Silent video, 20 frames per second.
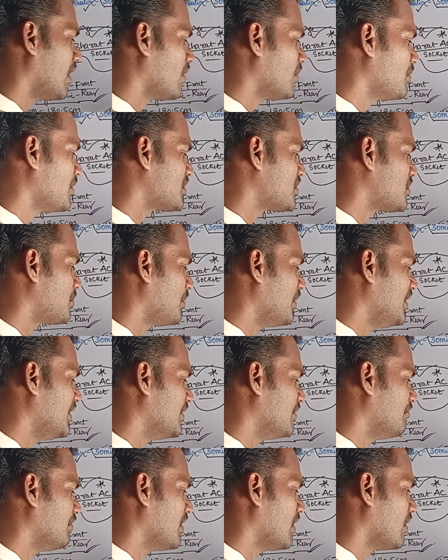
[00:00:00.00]
how much
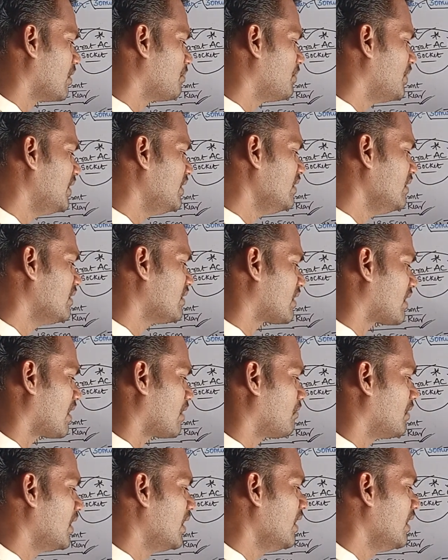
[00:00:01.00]
speed you have been
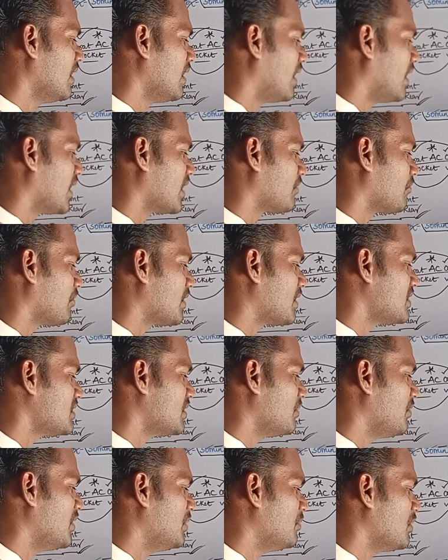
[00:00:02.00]
traveled and what is
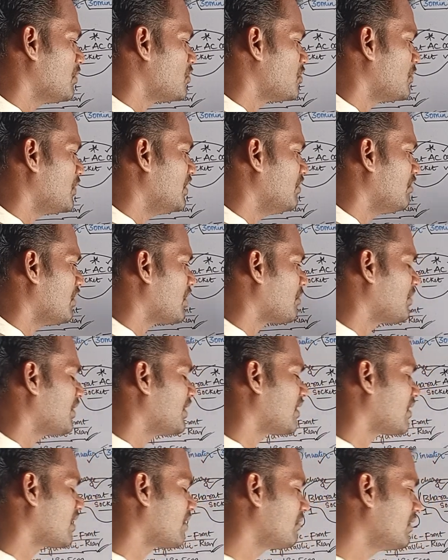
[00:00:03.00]
the minimum speed you have been
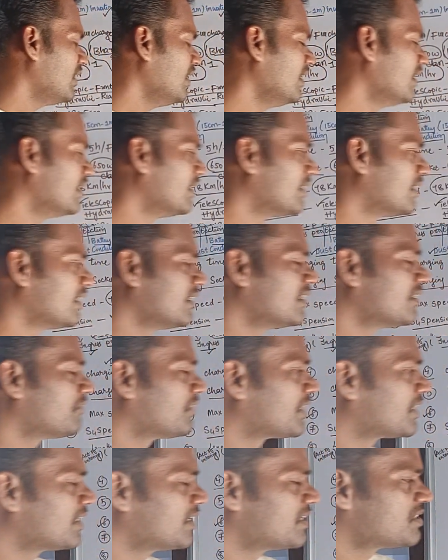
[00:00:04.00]
traveled till the
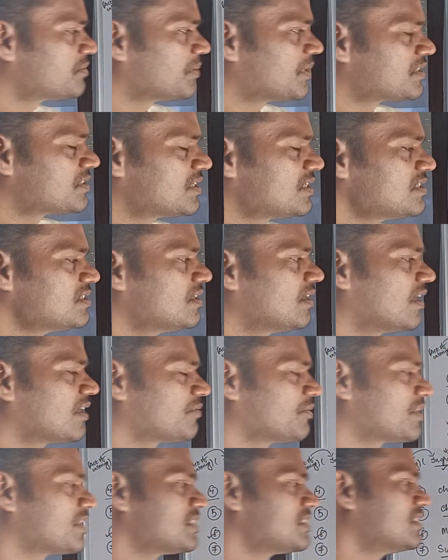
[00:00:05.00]
vehicle is purchased and
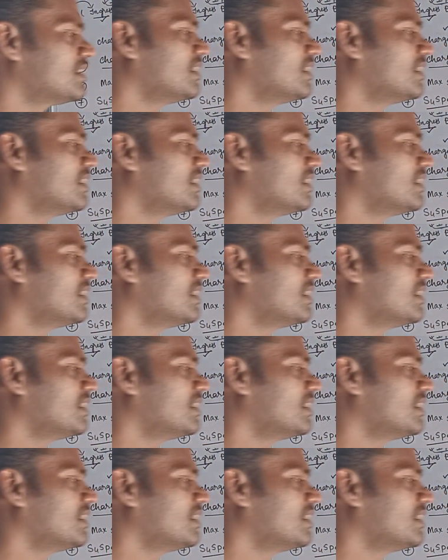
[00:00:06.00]
what is